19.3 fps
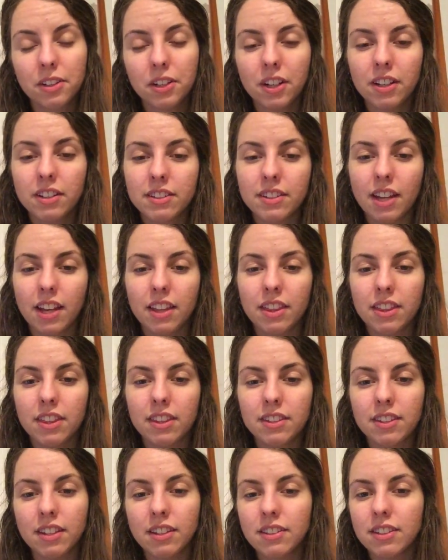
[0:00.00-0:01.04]
Or you could say
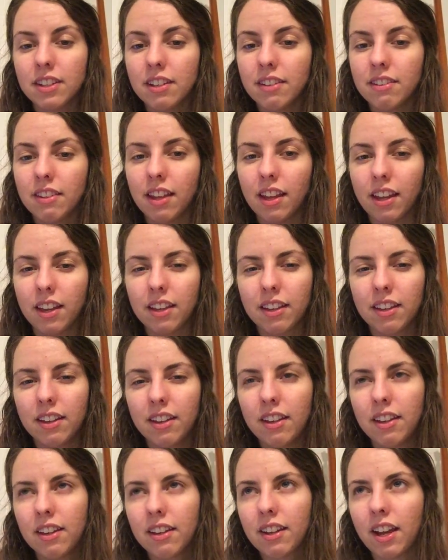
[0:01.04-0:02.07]
since he's like
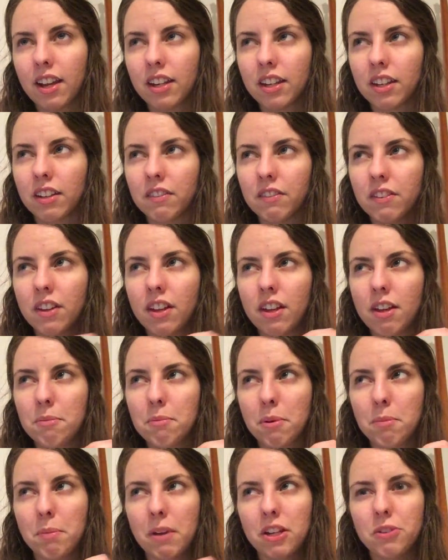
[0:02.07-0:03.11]
kind of
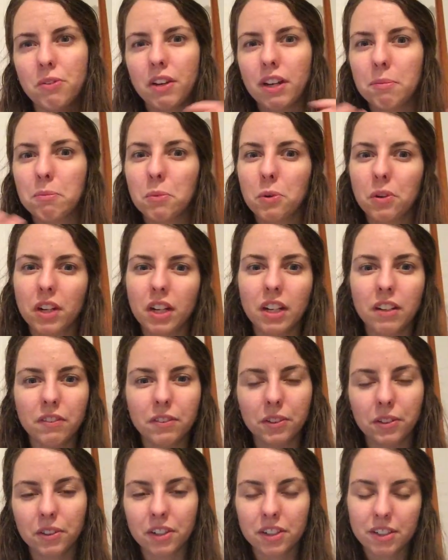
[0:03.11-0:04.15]
perpetuating more
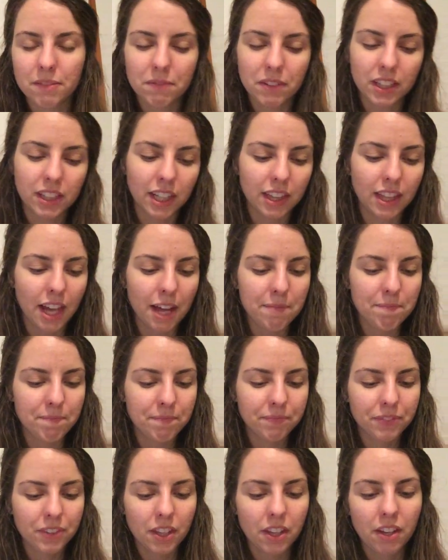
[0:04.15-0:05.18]
evil or something like that.
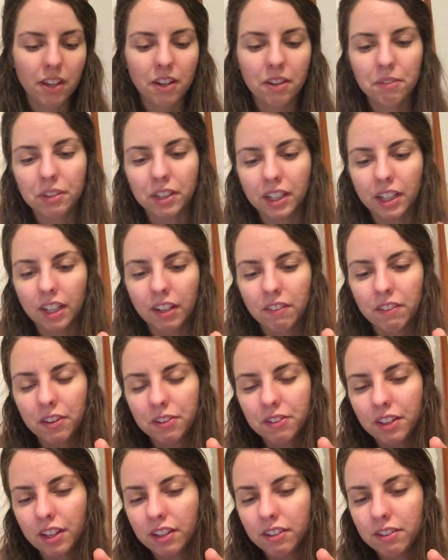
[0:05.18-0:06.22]
Really, any of
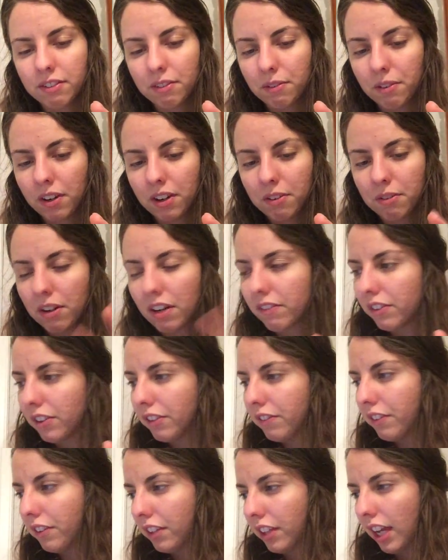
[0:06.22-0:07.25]
those things would work. Whatever
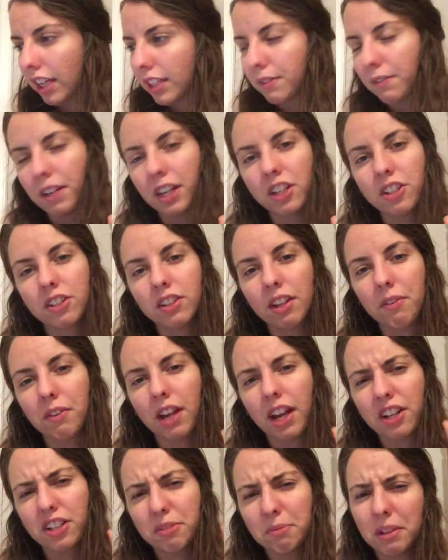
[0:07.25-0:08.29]
you feel the explanation, that
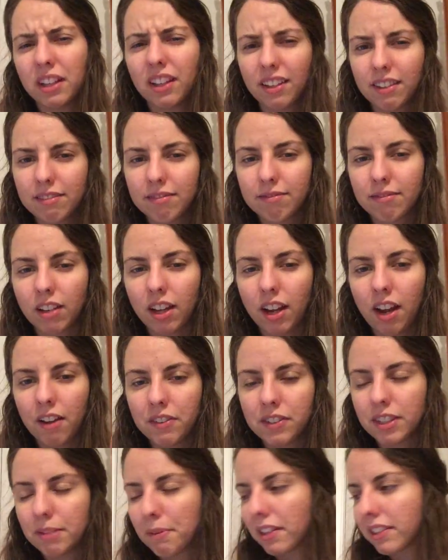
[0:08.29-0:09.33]
would actually be like,
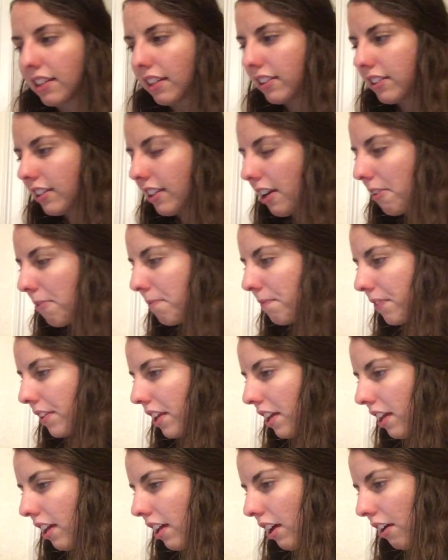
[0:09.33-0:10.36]
obviously makes sense,
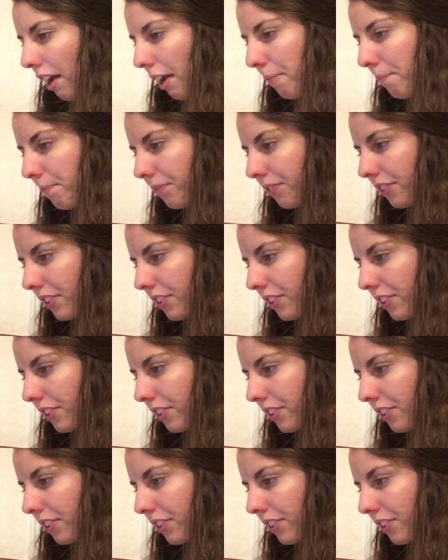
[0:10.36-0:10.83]
Okay.